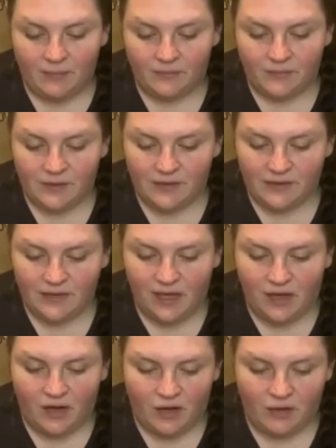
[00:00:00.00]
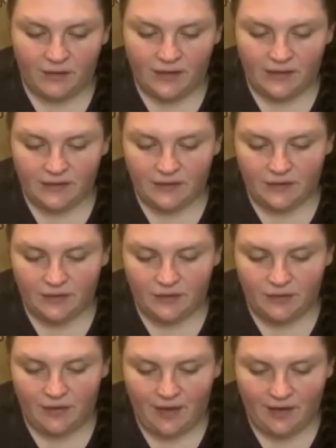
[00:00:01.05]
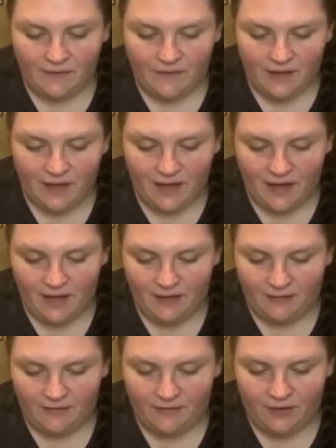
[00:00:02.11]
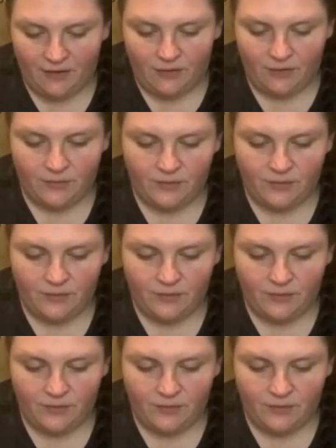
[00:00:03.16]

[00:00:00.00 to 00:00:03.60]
Because not always do you have to have, you know,